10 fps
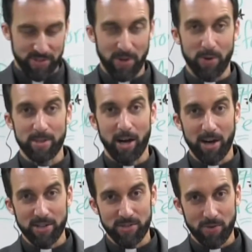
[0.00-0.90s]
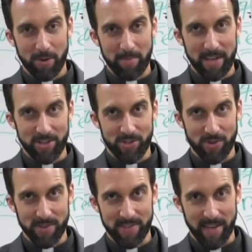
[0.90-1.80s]
So a long story made
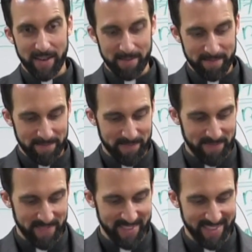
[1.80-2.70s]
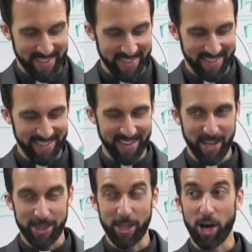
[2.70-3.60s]
short then,
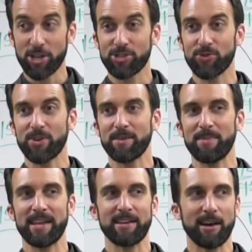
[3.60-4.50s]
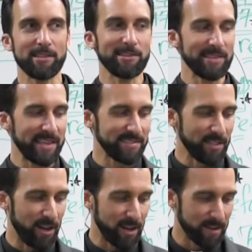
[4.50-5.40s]
long story made a little less
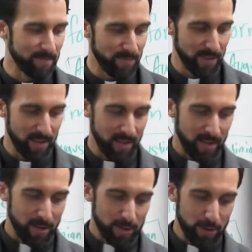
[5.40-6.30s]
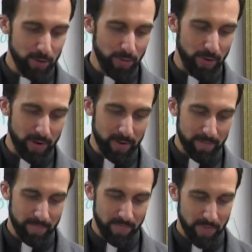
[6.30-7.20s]
long. Luther
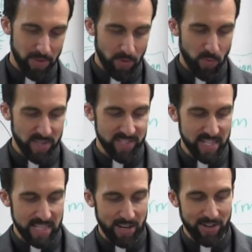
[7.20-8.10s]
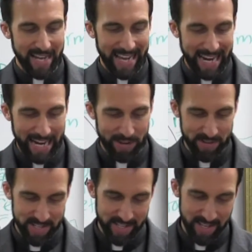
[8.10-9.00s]
was declared a
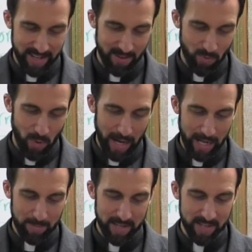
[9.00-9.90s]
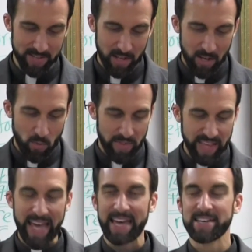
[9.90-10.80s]
heretic. Why? Because when they
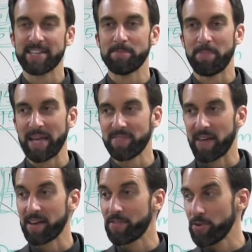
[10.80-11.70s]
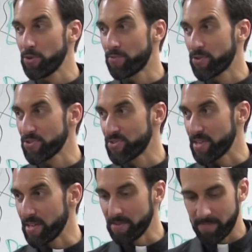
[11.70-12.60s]
had to debate that at the
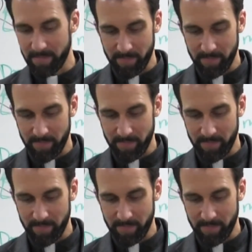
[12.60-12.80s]
university,